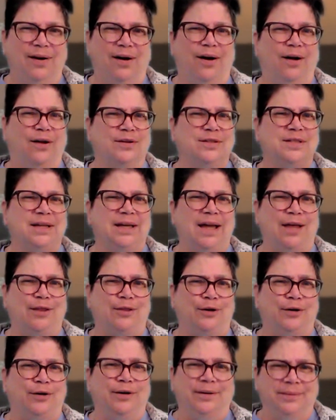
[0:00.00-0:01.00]
all
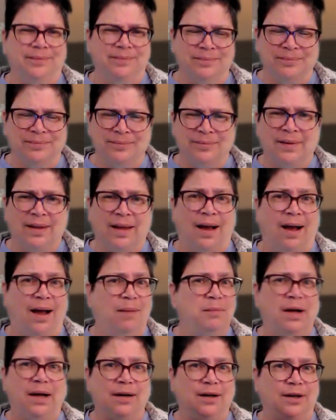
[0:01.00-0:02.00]
together.
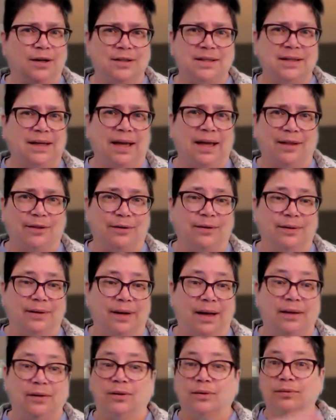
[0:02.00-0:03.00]
I'm not all together.
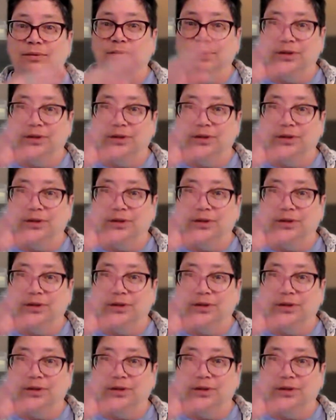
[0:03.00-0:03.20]
I don't